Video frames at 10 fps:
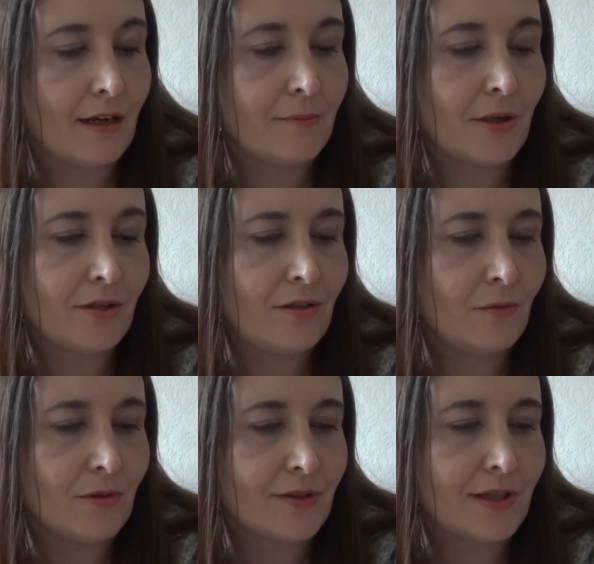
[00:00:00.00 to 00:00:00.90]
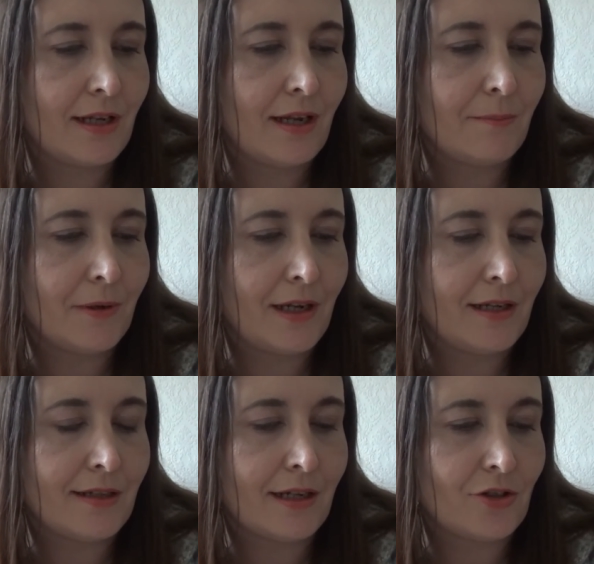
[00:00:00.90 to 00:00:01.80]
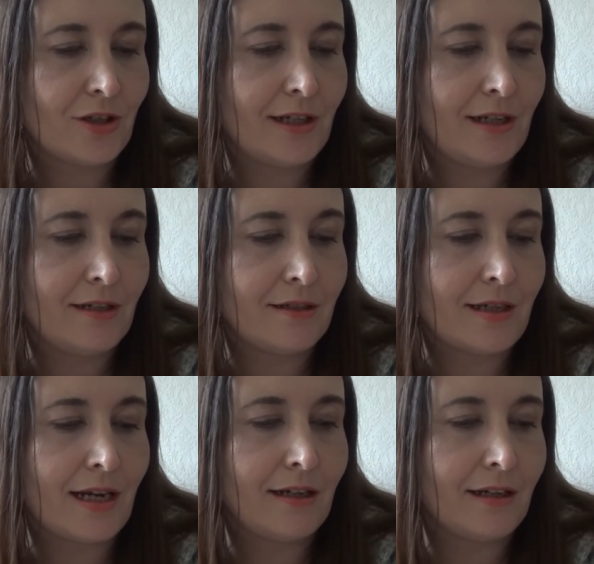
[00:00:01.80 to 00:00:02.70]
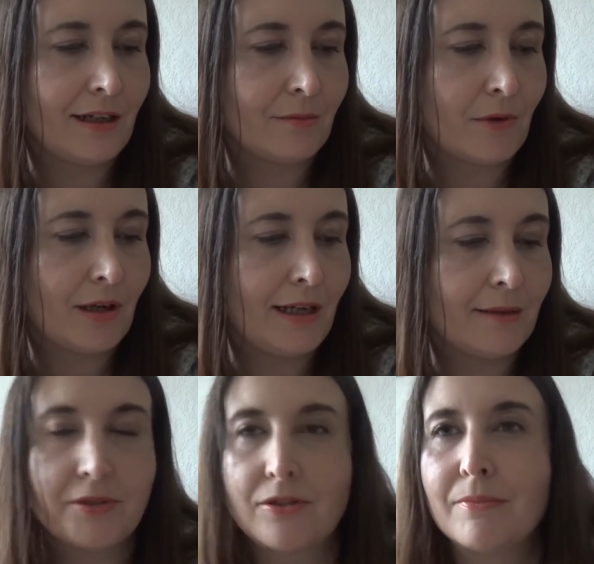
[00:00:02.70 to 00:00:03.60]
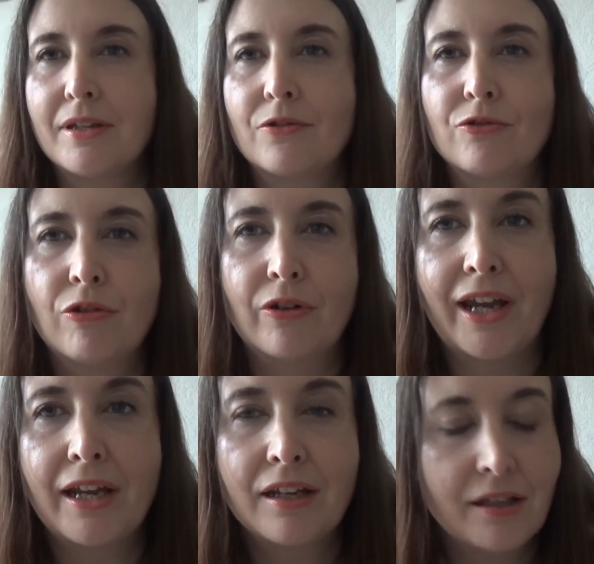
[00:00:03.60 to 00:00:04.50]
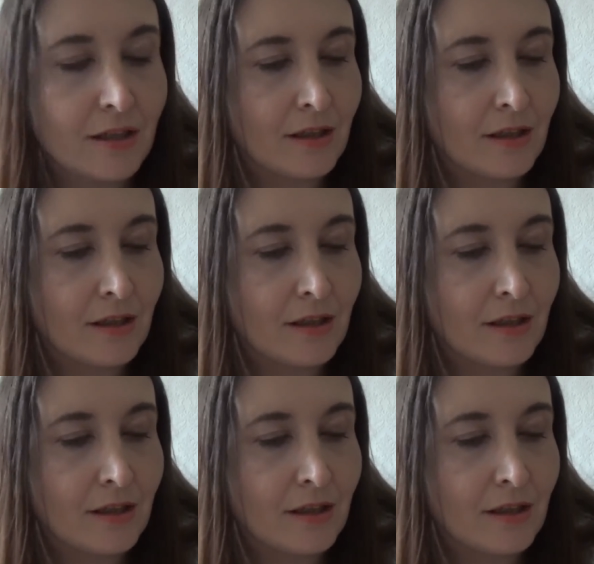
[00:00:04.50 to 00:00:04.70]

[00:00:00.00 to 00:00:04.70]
I don't know what's in it, but it is actually tingling my lips, something chronic.